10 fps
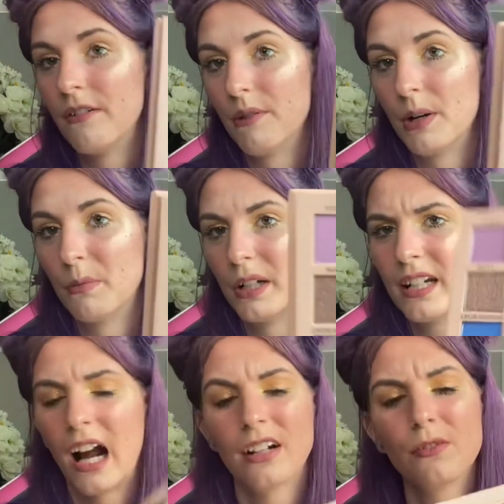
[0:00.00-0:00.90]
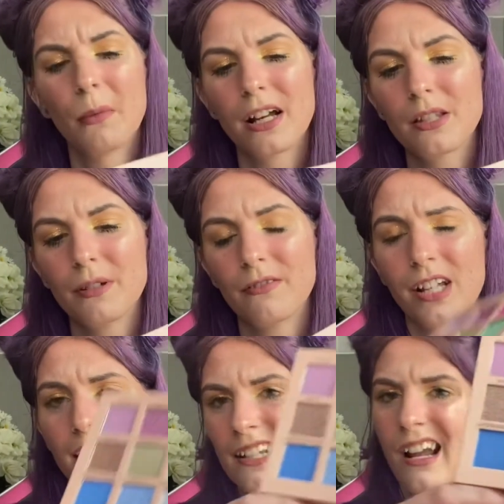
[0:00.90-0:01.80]
very pretty. Kind of reminds me of
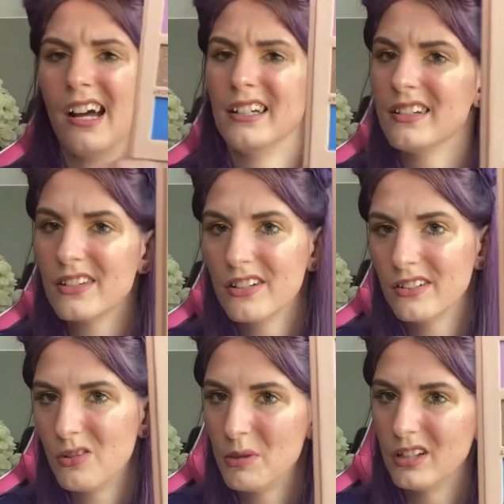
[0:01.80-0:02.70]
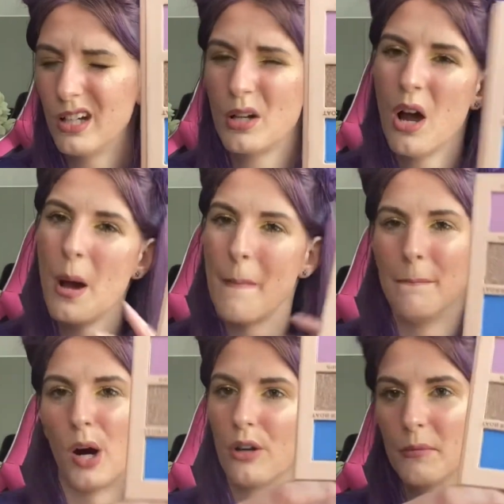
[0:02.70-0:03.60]
like the 90s a little bit, like
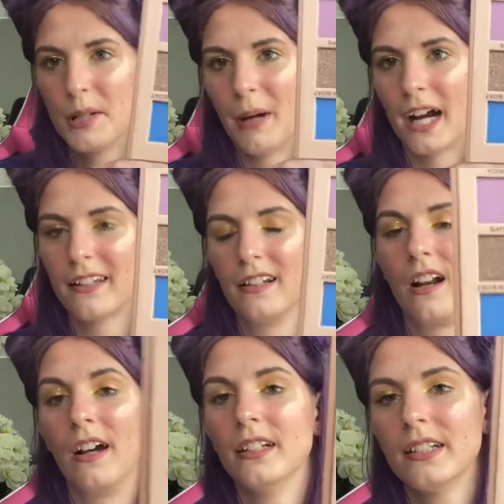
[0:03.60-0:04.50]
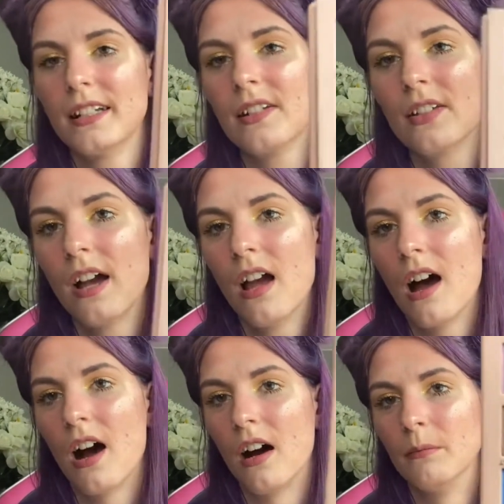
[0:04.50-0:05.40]
Barbie back in the 90s.
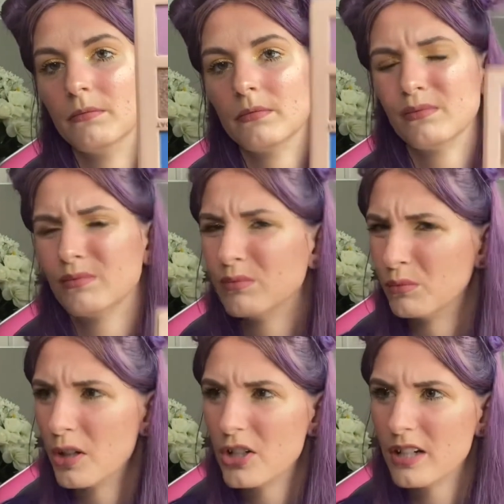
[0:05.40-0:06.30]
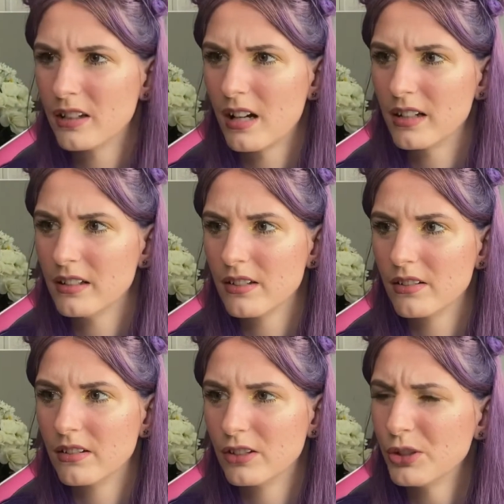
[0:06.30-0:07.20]
Was she in the 90s?
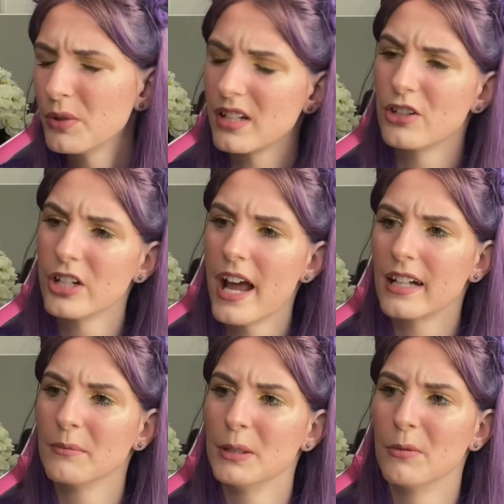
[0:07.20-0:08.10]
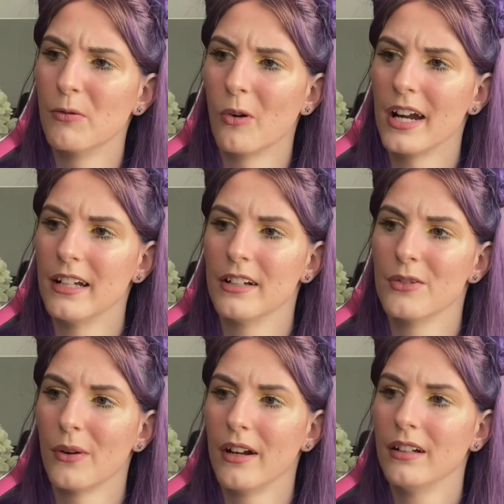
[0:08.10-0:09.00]
She had to be before
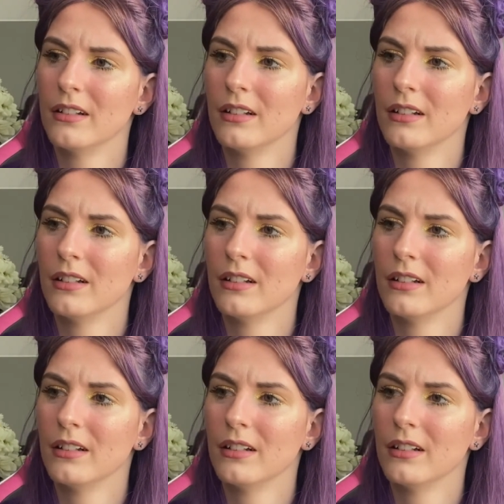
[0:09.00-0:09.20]
80s, right?